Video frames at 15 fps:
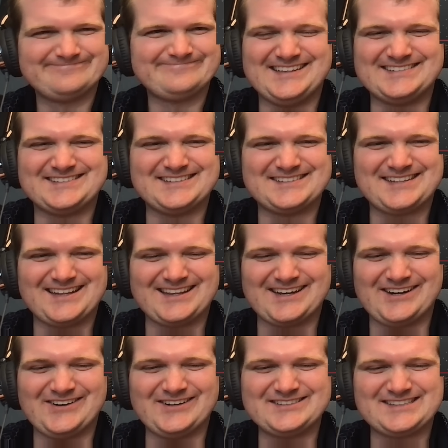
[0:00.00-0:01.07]
This is
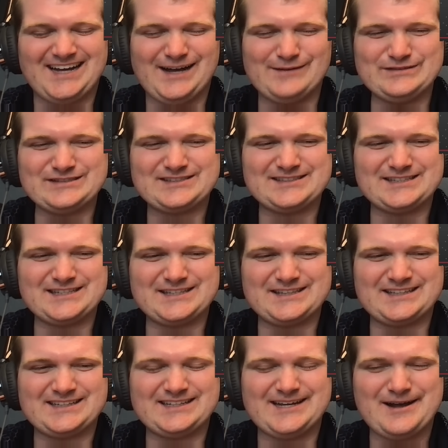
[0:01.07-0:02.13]
hilarious. Obviously,
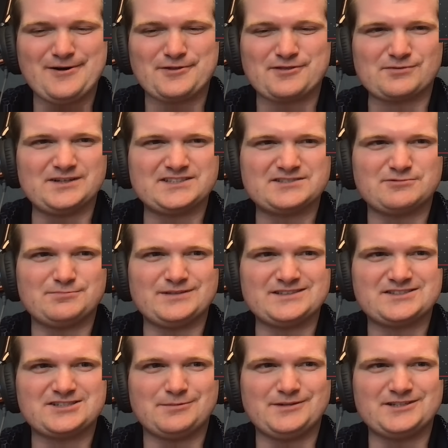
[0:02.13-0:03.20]
the health risk would be
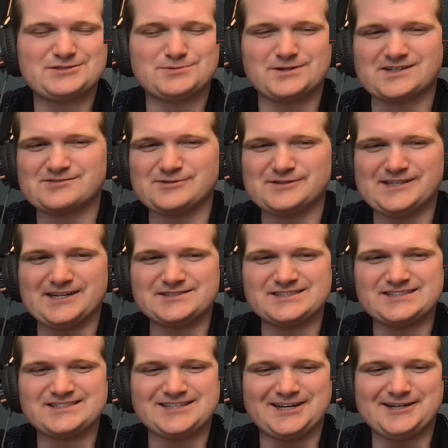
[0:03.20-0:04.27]
so much worse without the
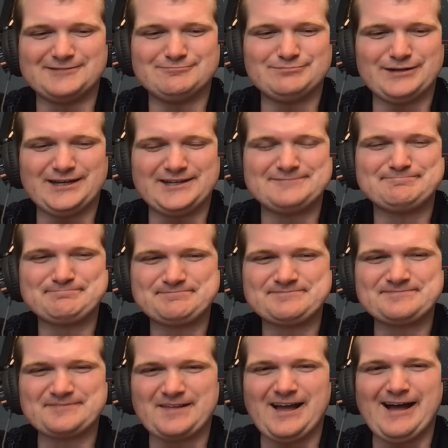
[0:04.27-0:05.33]
sun, but
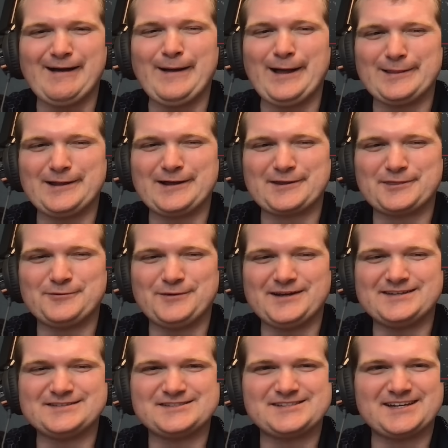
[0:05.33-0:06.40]
I like the way
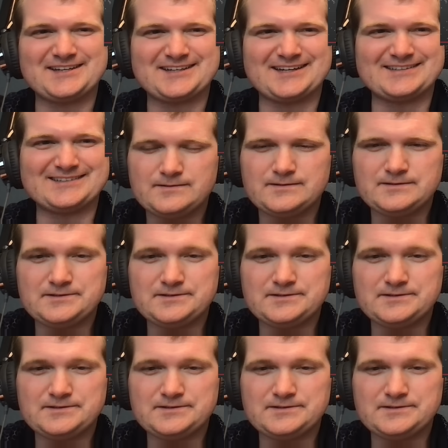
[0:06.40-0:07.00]
he's thinking.